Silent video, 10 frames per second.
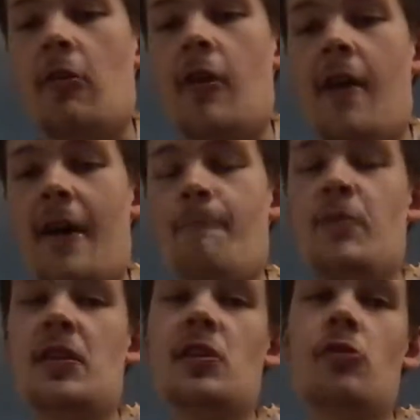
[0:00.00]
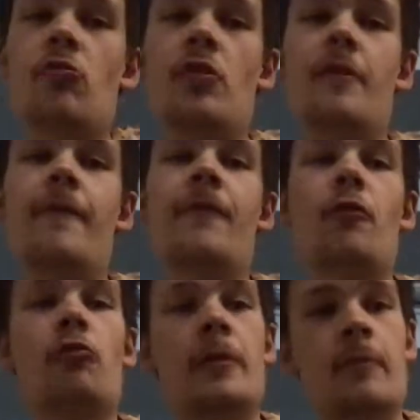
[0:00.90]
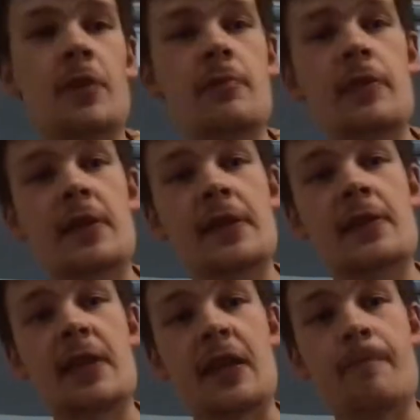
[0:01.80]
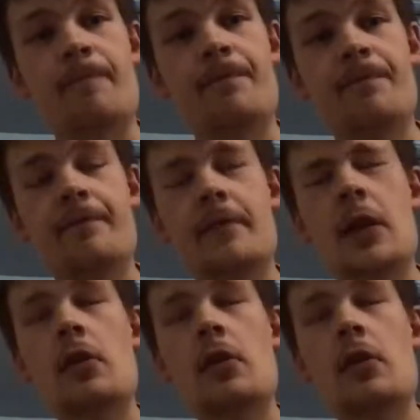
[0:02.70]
So I've been toing and froing between this game.